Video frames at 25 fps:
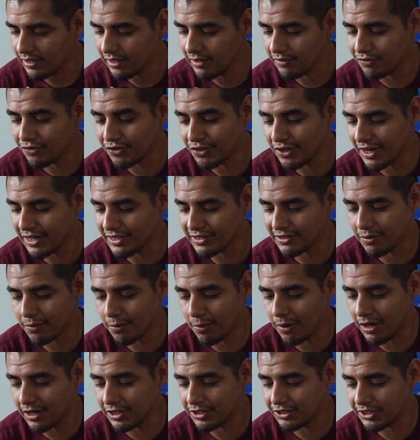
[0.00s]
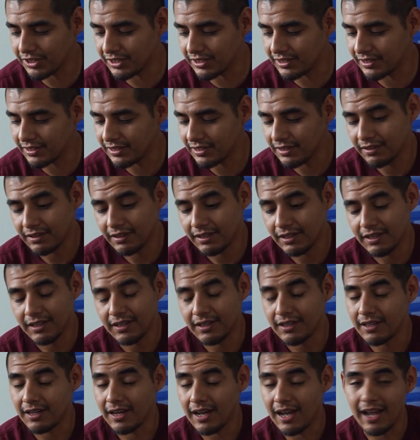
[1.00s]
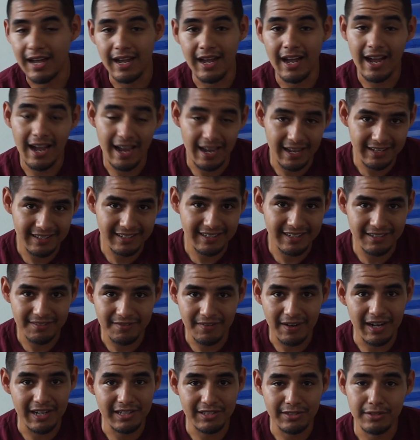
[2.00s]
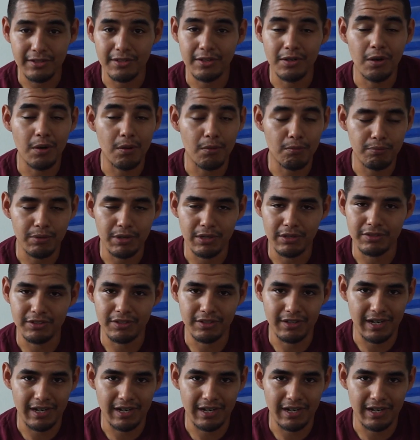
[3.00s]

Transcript: if you guys are watching, I highly advise you to go build your